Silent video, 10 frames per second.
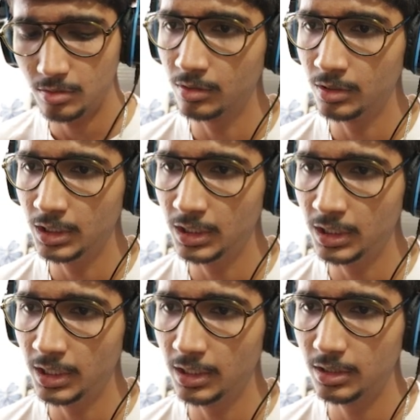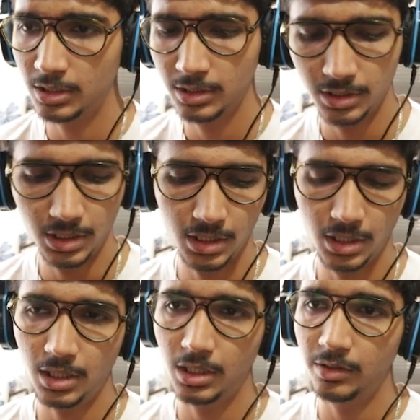We don't need it.
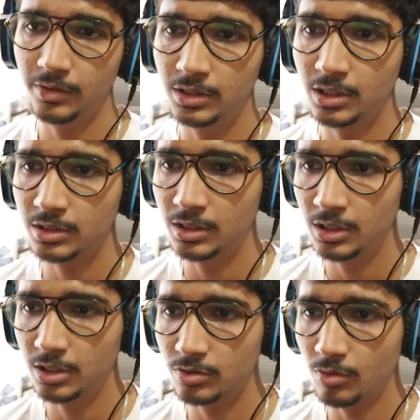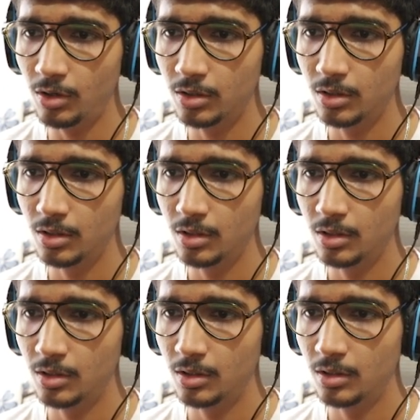Oh, we just need the sword.
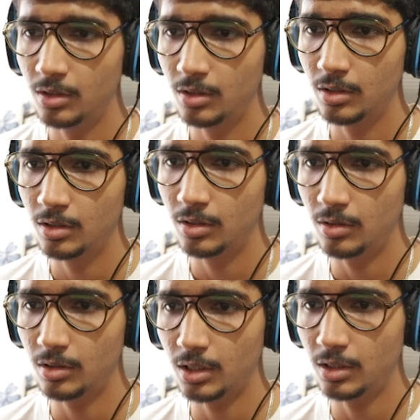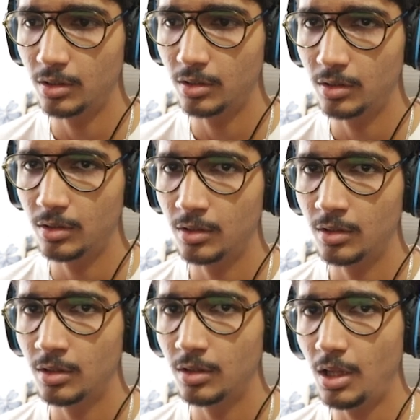Okay,
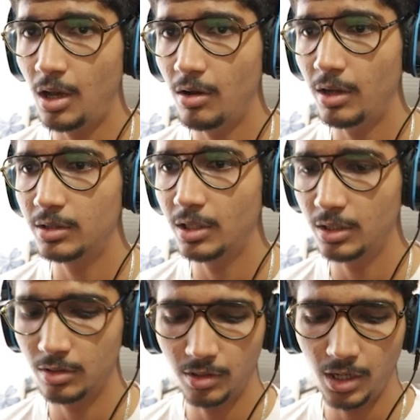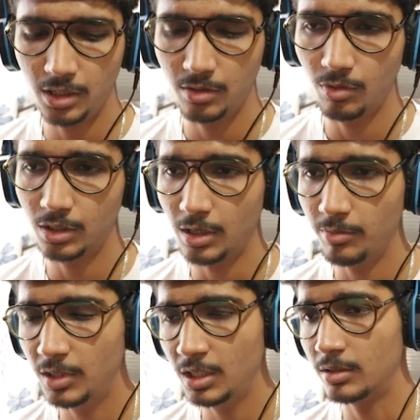now I think you get it what
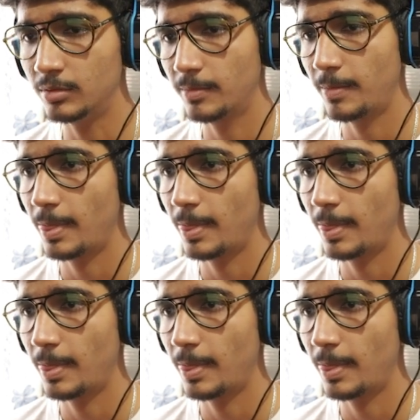I mean.